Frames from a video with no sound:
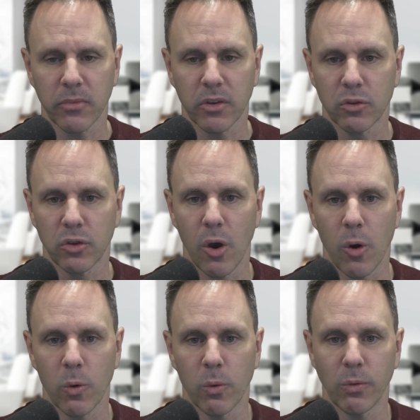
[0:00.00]

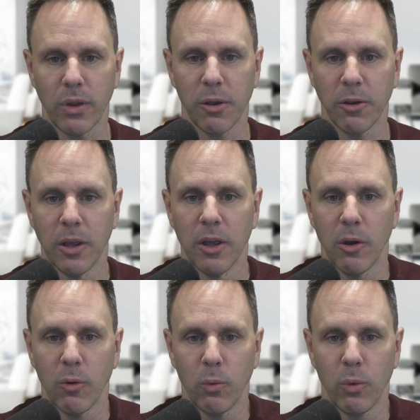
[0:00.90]
So they
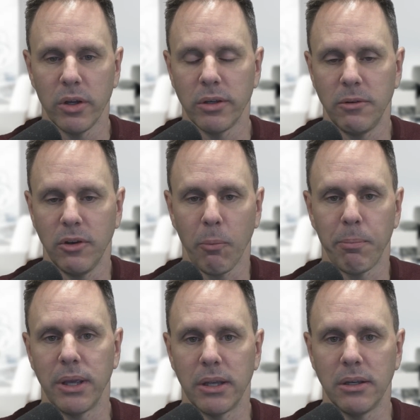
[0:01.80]
would
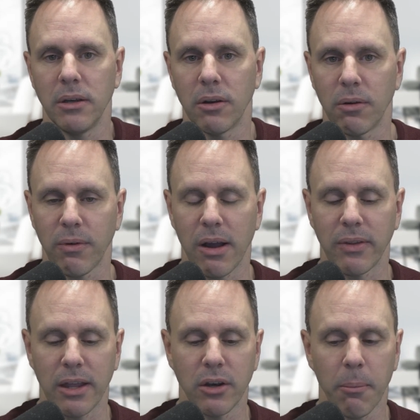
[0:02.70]
bid around
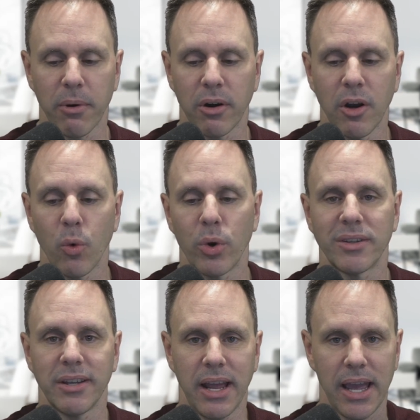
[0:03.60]
that number, where
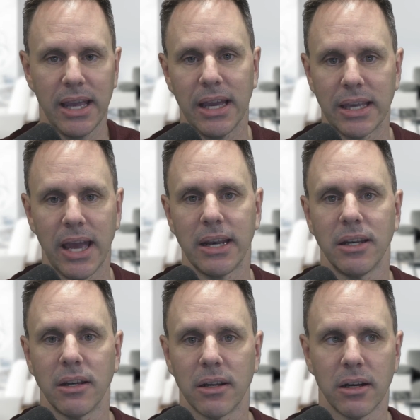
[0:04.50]
today,
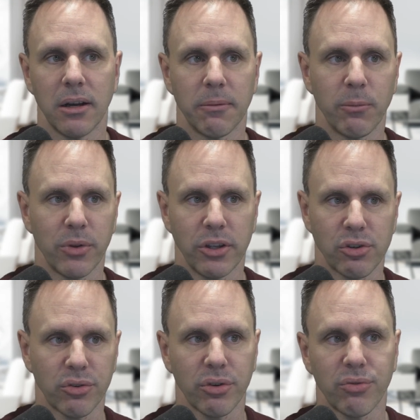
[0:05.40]
again, with
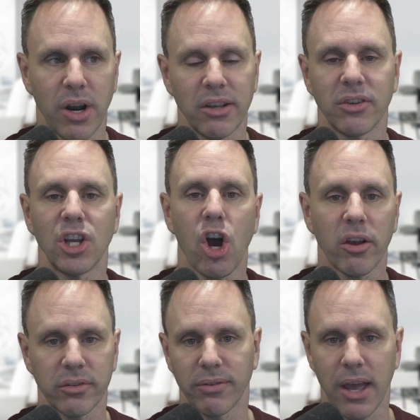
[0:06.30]
interest rates rising,
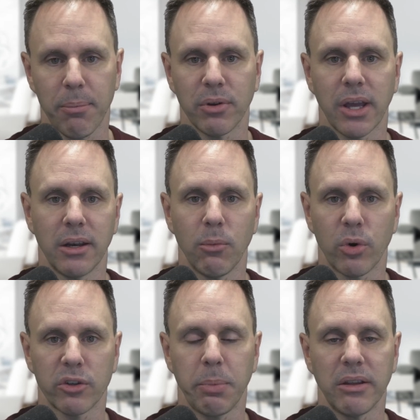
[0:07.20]
costs of capital getting more
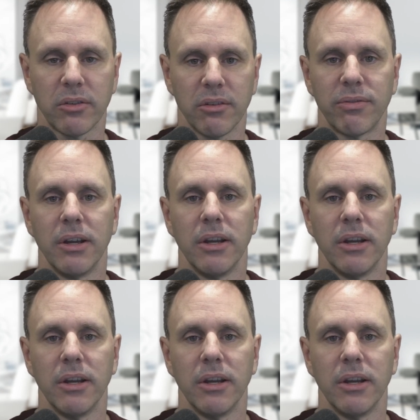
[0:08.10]
expensive,